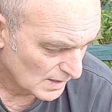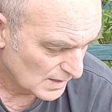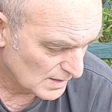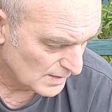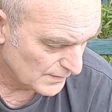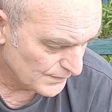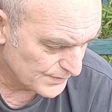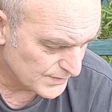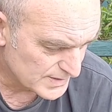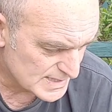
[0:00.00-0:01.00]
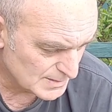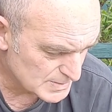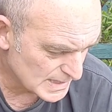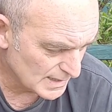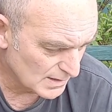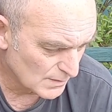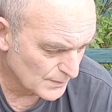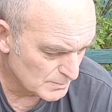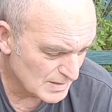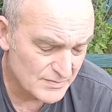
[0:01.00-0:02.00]
The tips you get
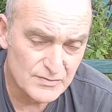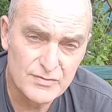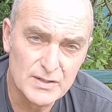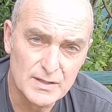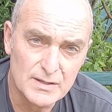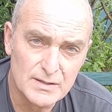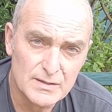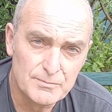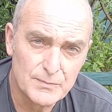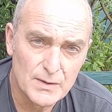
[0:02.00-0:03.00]
on the method feeder,